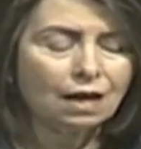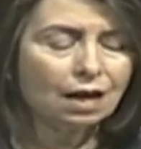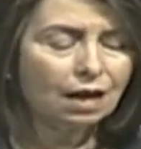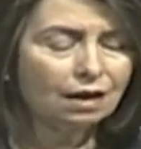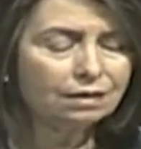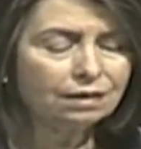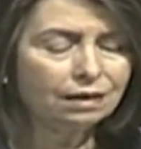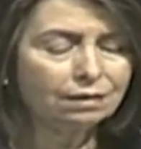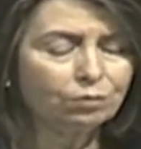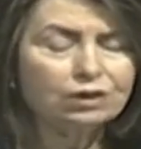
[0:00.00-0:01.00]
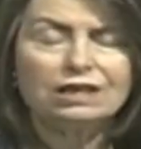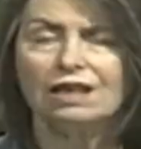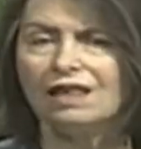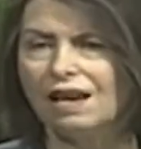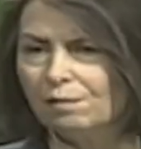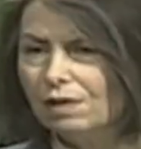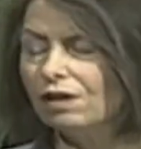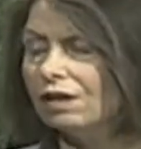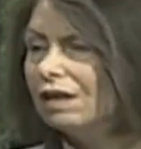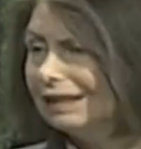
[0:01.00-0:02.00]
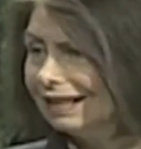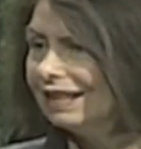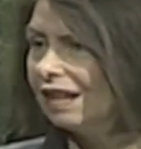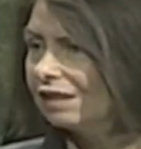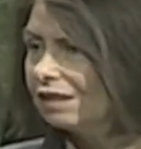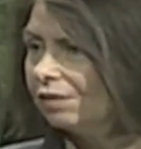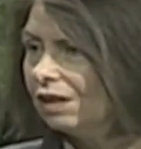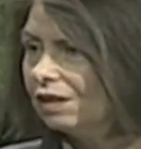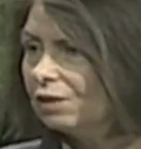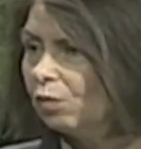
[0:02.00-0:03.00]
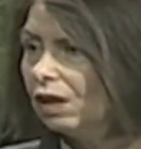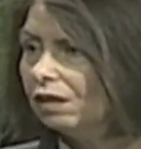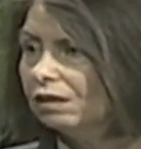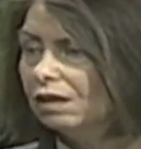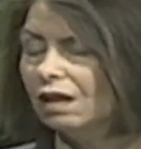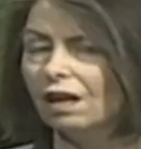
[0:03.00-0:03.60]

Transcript: And uh, we're seeing that mirrored in the LEED activity as well.